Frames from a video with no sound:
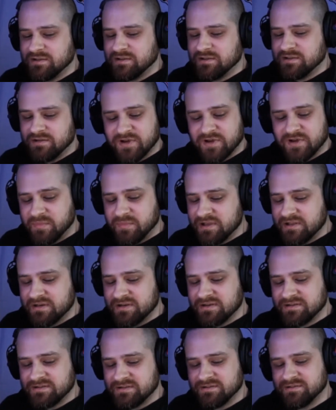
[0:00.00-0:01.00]
man
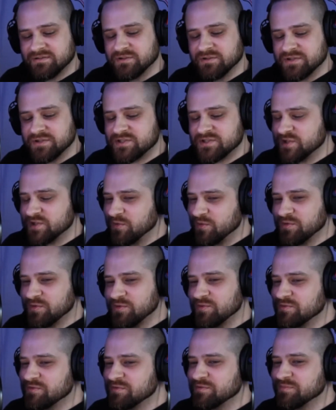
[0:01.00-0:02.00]
looks so
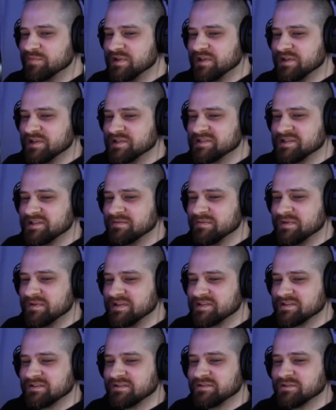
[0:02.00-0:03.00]
cool because he
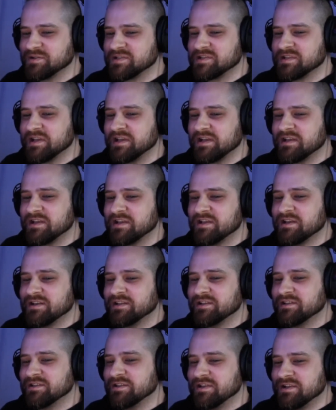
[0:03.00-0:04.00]
basically looks like
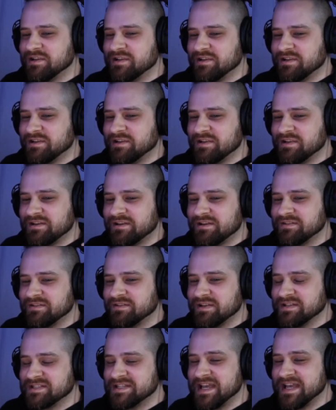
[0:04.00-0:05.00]
the
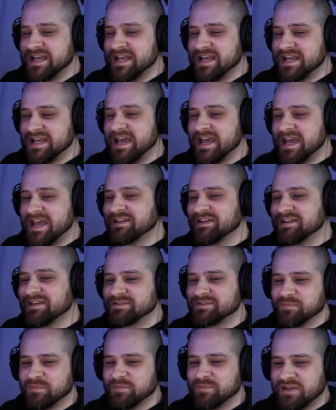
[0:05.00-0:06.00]
antagonist from
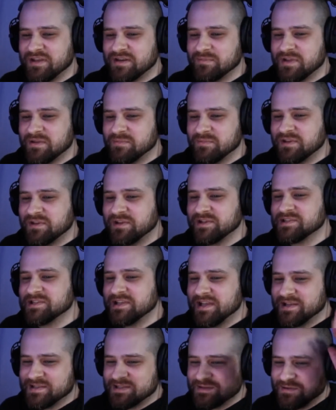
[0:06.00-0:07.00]
an anime because he
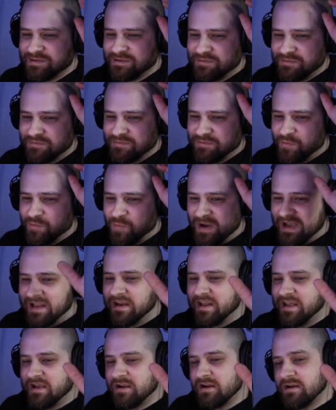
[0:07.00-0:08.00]
has white
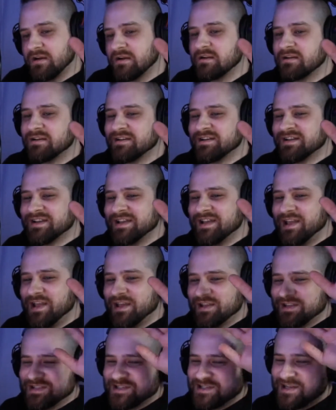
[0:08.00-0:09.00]
hair and
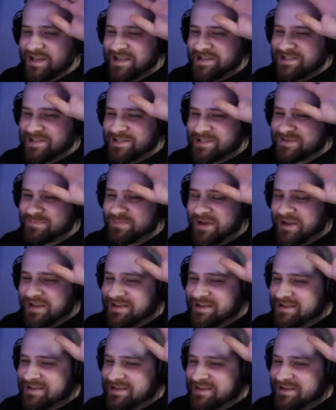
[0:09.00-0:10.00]
it's nice and
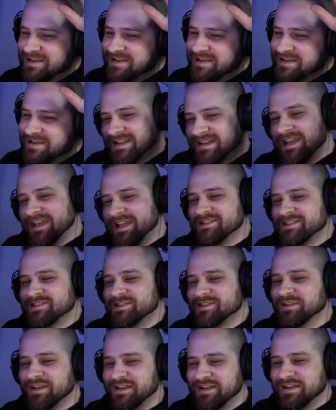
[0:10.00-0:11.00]
spiky. And so,
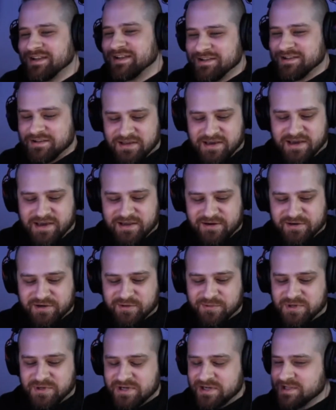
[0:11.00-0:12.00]
like, I don't know what
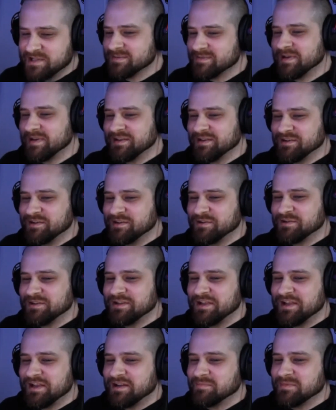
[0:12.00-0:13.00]
it is about, the
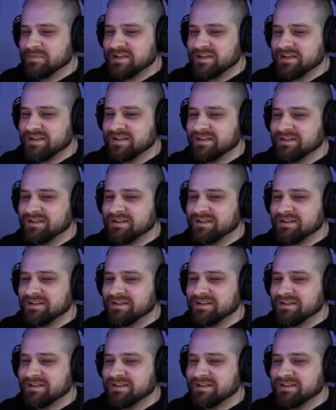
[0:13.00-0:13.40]
anime,